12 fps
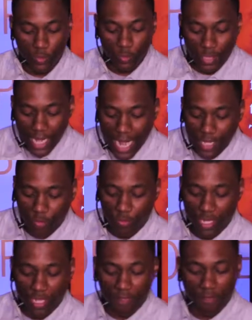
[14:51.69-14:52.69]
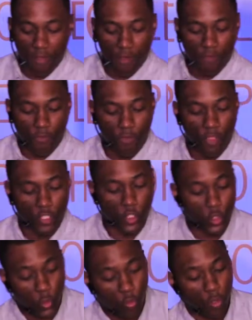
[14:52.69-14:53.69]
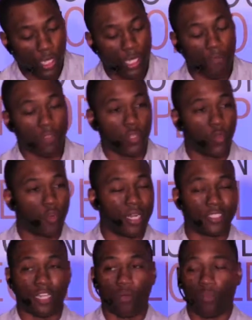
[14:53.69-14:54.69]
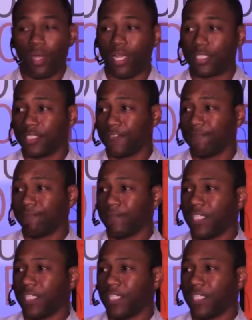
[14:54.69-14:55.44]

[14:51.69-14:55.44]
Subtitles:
Do not grieve, for the joy of the Lord is our what?